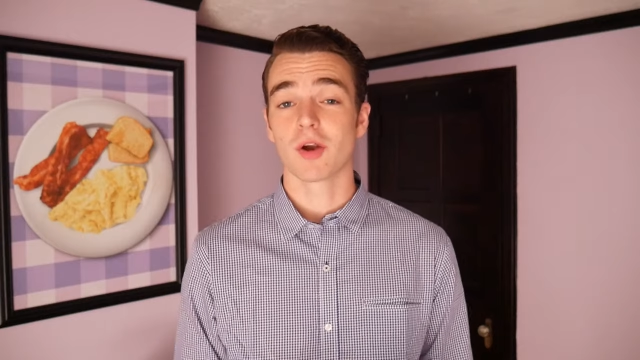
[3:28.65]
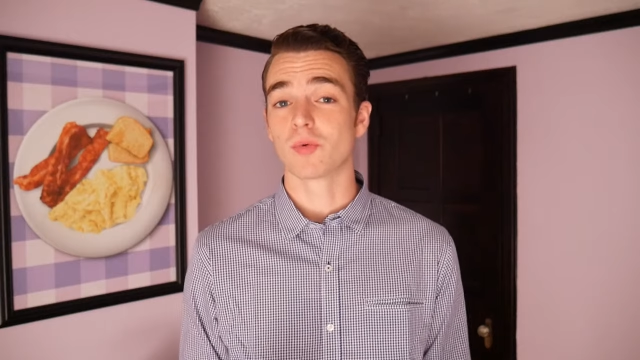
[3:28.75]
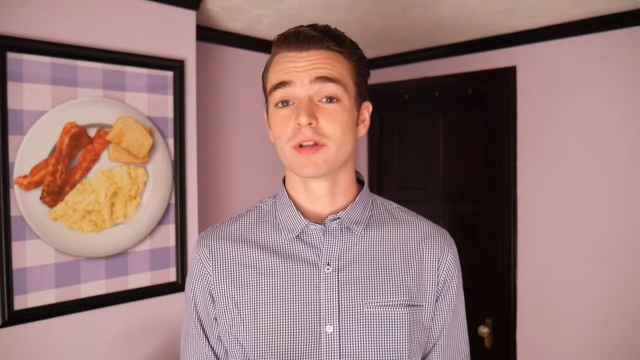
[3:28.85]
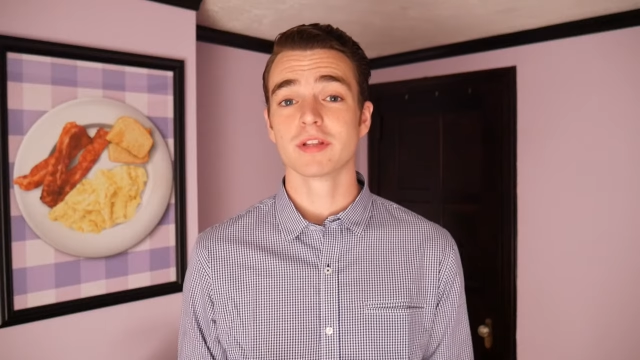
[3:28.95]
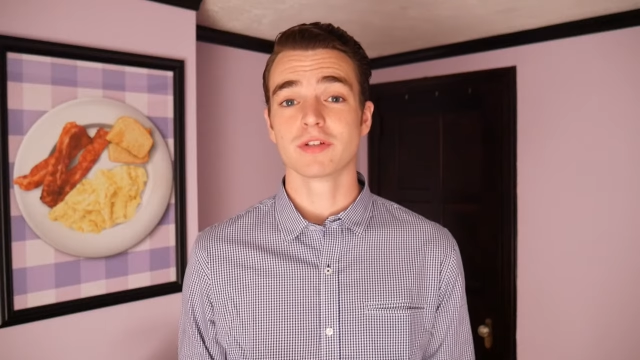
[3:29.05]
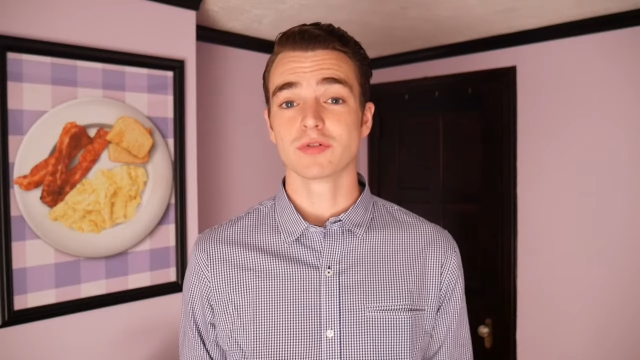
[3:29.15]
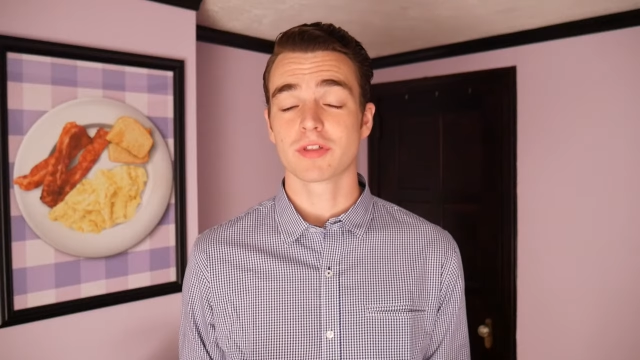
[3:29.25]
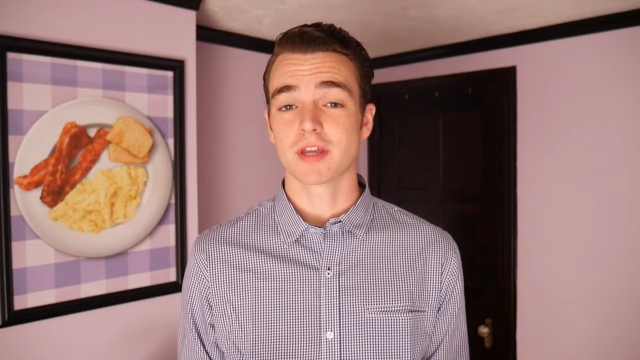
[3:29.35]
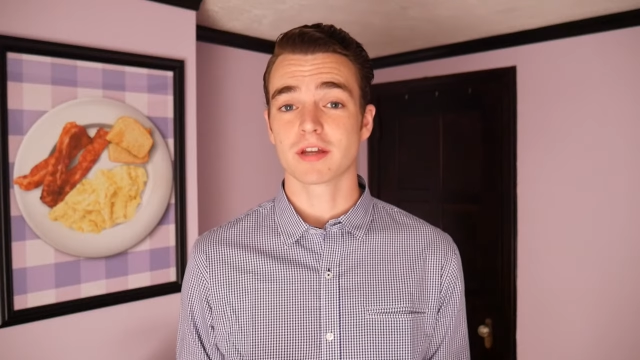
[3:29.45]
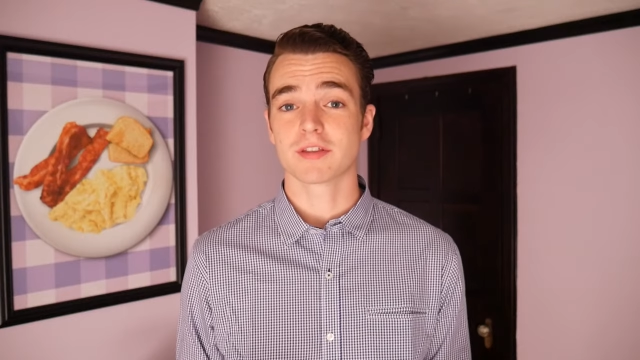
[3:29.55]
I really do
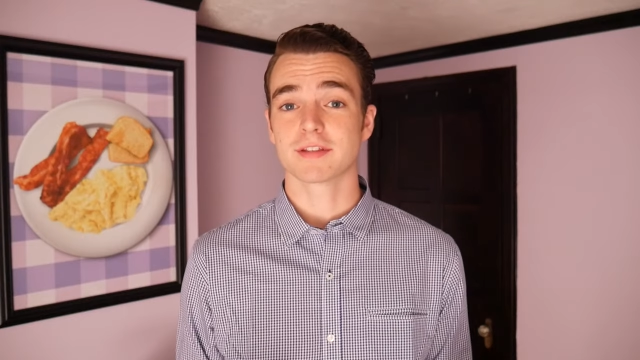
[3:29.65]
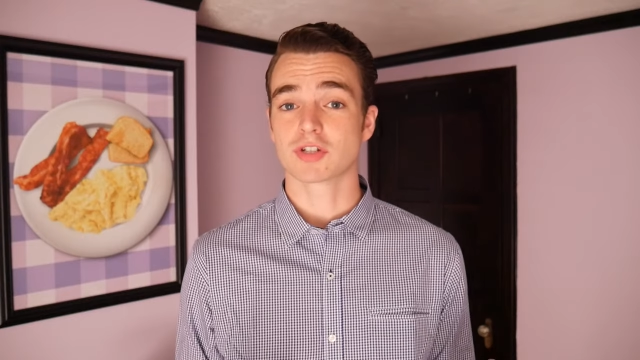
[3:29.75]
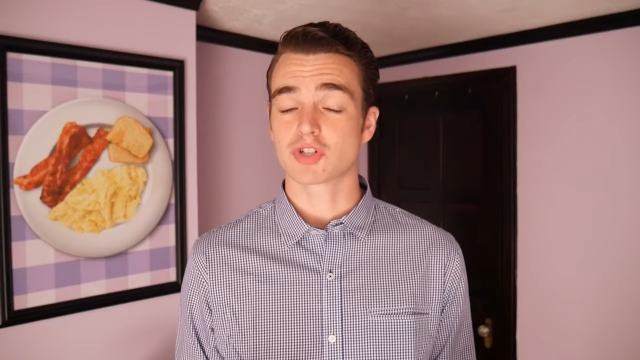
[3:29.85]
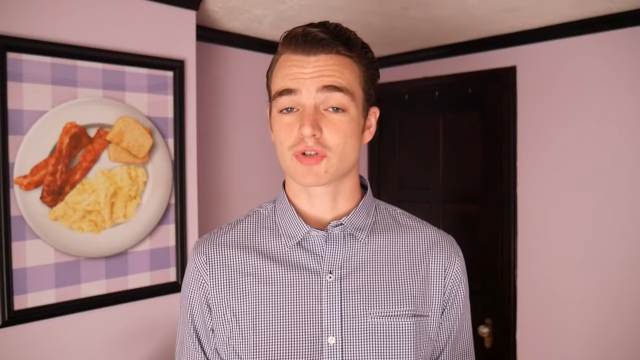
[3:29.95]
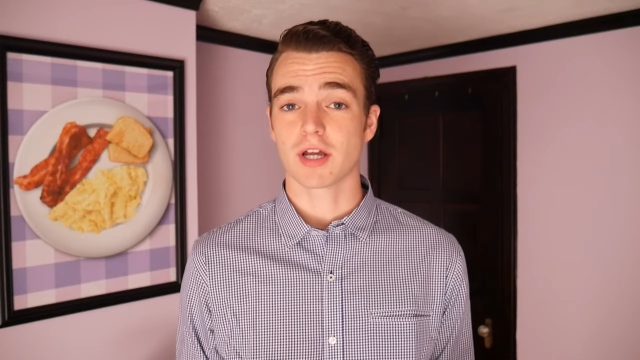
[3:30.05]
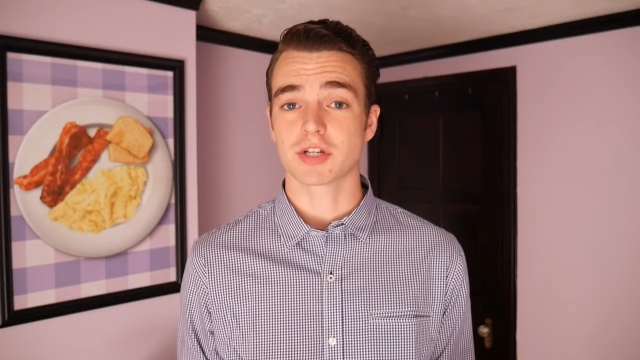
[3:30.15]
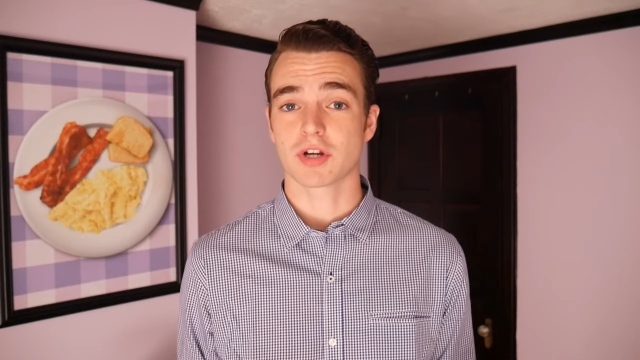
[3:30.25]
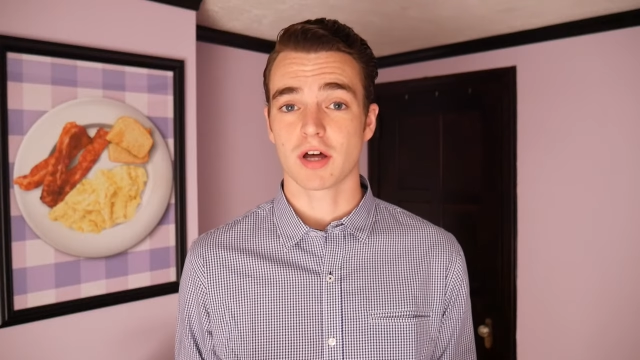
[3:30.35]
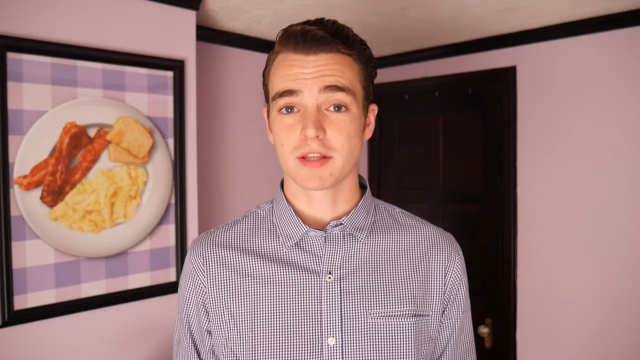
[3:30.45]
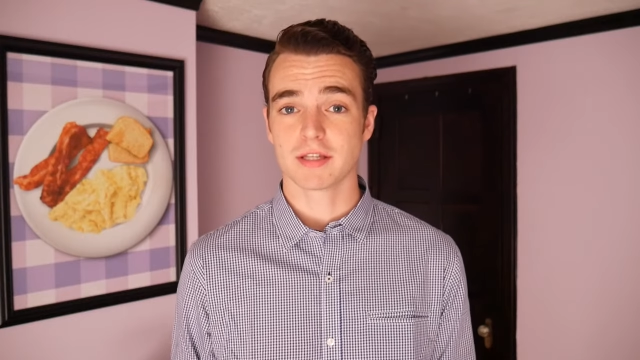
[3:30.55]
think that the stretch
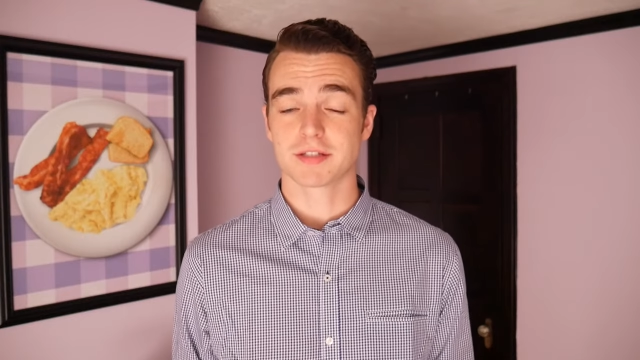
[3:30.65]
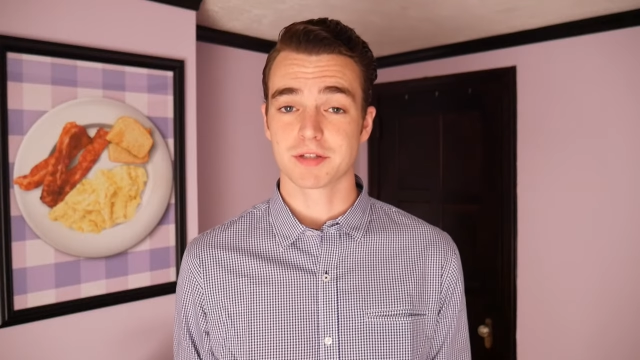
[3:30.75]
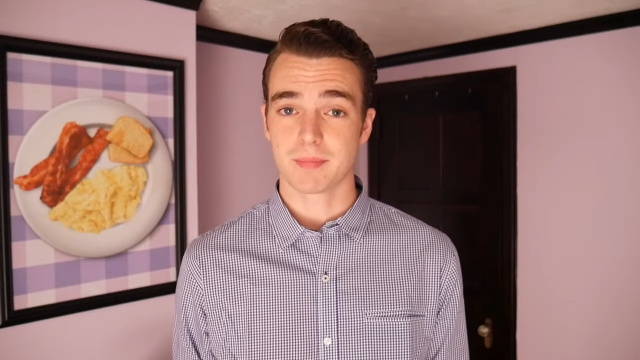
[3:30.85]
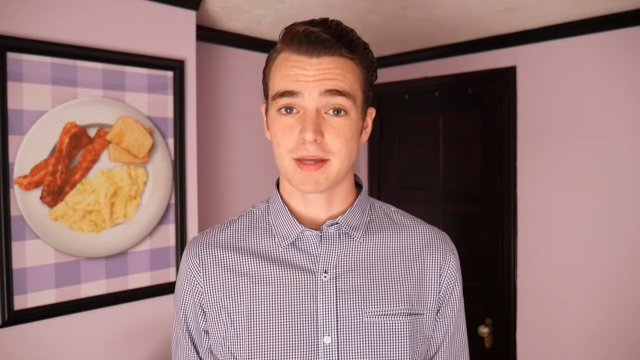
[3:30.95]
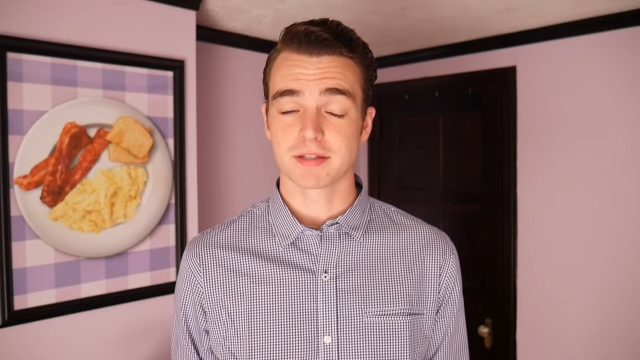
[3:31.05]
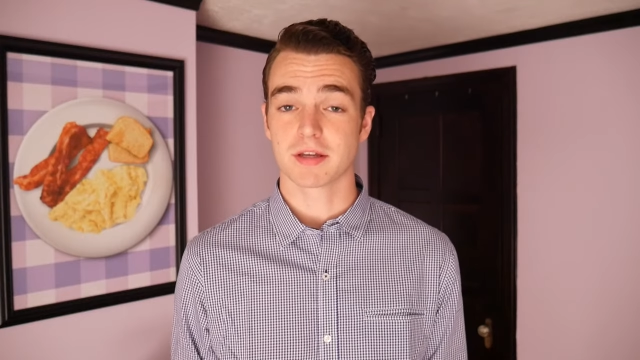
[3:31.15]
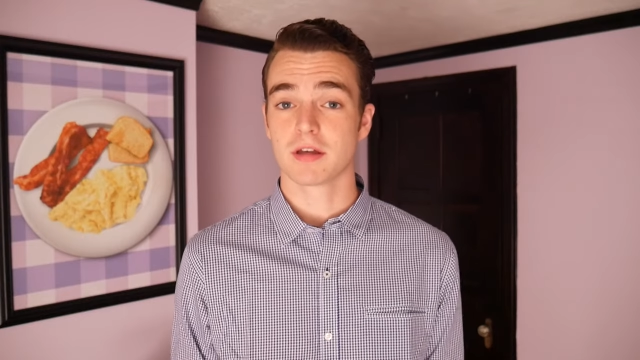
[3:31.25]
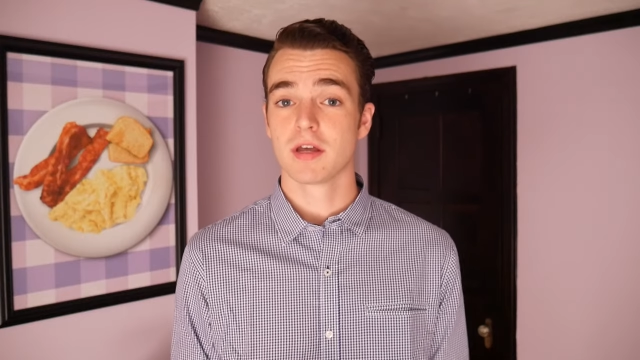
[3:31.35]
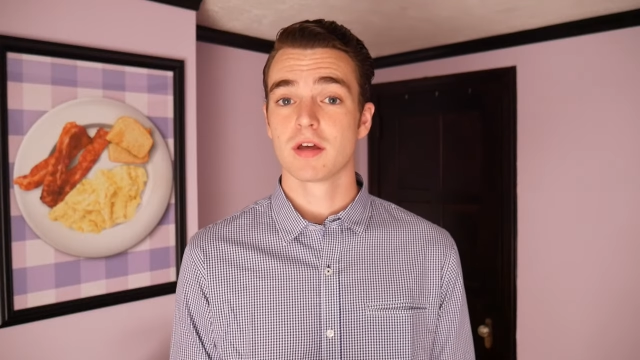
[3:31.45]
on these is amazing.